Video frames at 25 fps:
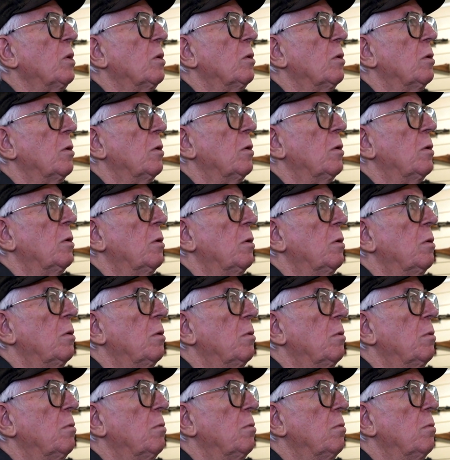
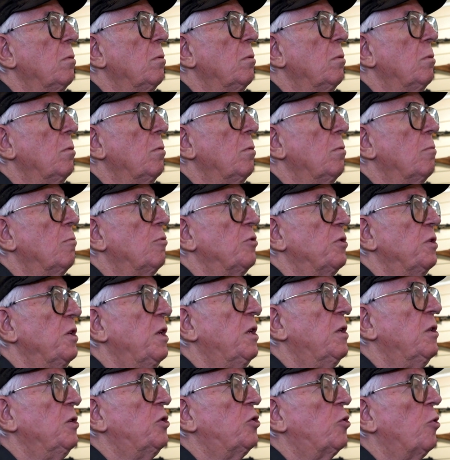It was an
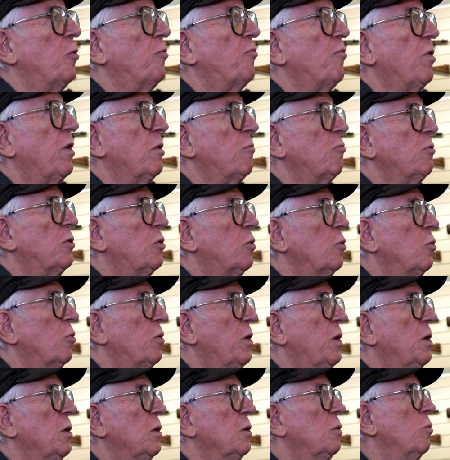English contract, it was called
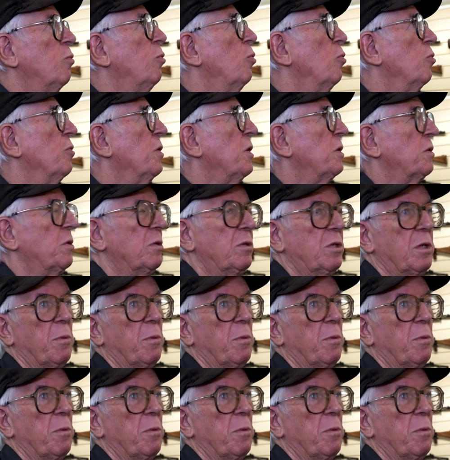English walnut.